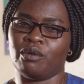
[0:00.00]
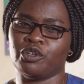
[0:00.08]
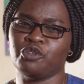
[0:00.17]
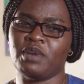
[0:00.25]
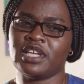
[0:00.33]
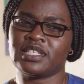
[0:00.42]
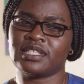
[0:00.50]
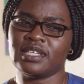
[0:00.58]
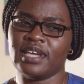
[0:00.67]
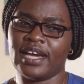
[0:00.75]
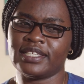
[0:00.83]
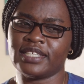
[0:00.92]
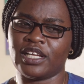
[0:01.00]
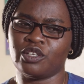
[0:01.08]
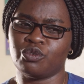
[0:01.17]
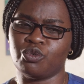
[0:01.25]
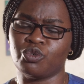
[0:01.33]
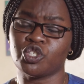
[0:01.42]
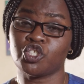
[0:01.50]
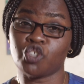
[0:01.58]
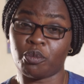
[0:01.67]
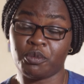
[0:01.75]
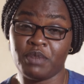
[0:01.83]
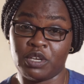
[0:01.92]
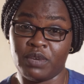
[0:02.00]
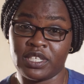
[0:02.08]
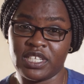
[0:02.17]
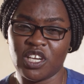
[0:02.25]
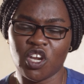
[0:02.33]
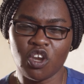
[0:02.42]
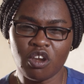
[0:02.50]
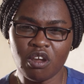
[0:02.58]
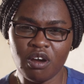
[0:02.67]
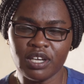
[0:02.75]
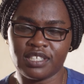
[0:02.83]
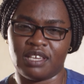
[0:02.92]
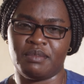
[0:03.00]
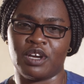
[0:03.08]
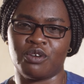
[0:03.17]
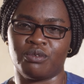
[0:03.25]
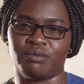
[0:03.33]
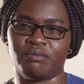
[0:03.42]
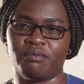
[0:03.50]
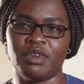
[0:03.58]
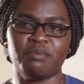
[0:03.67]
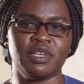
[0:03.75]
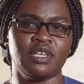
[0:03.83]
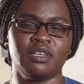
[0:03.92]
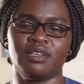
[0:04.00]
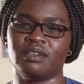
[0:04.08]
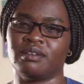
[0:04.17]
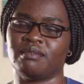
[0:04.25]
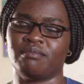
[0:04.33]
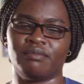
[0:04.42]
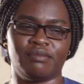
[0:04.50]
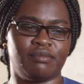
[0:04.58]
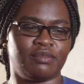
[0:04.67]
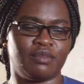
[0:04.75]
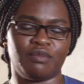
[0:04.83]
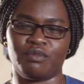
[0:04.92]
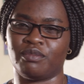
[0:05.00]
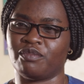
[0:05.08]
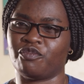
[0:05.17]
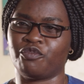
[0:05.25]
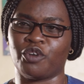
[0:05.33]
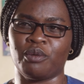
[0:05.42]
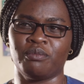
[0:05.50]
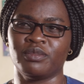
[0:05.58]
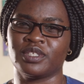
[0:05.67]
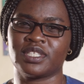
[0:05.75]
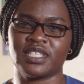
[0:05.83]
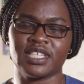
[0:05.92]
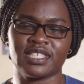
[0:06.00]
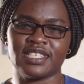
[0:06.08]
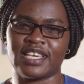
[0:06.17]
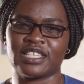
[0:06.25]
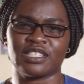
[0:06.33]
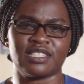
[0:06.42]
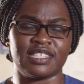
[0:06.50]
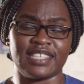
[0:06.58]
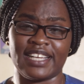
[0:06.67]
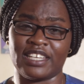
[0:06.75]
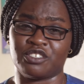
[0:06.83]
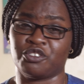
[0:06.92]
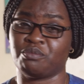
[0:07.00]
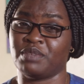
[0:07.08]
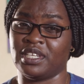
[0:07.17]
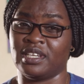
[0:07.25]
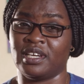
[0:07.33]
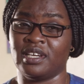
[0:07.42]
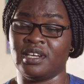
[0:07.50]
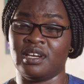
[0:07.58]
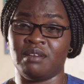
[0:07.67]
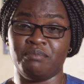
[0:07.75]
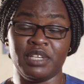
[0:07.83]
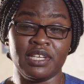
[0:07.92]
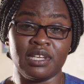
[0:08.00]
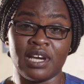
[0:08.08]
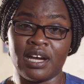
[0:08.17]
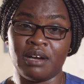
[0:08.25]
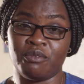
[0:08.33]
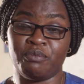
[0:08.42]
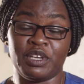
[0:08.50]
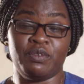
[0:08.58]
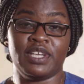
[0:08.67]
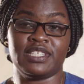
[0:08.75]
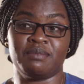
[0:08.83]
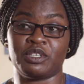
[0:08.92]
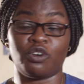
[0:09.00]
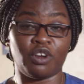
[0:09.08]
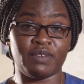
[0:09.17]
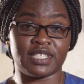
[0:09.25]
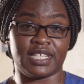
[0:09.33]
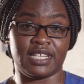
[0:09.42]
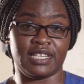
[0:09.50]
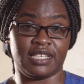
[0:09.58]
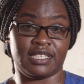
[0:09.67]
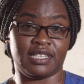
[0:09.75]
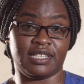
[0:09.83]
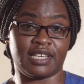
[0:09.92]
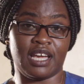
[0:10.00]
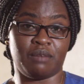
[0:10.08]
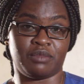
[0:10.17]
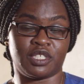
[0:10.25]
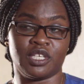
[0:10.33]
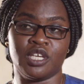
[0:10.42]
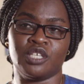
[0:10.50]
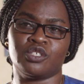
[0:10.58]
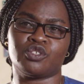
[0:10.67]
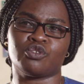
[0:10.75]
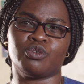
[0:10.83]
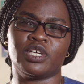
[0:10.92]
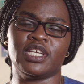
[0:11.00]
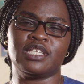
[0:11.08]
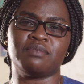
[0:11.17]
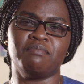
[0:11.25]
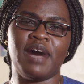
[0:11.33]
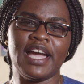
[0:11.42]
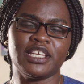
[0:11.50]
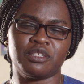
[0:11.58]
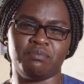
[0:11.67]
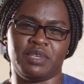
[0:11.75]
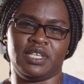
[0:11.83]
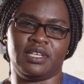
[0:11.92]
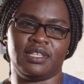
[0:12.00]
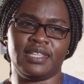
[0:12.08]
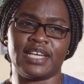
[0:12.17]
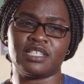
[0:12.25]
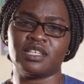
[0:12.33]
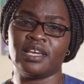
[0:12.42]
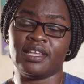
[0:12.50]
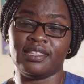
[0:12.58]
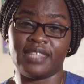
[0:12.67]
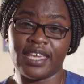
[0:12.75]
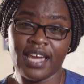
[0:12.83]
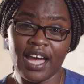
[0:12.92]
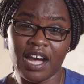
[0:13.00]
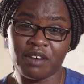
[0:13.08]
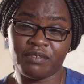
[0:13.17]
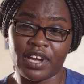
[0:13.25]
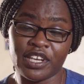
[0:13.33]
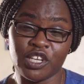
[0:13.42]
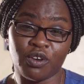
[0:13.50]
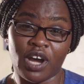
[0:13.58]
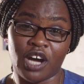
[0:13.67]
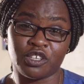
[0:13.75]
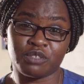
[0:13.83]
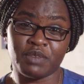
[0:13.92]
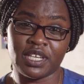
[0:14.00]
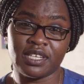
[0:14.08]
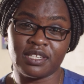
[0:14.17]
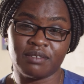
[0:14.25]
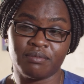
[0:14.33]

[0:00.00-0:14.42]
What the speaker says: You might see a child who stopped bedwetting long time ago, maybe from 6 years, the child has not been bedwetting, but all of a sudden it comes. So it might be that they have a new housemaid,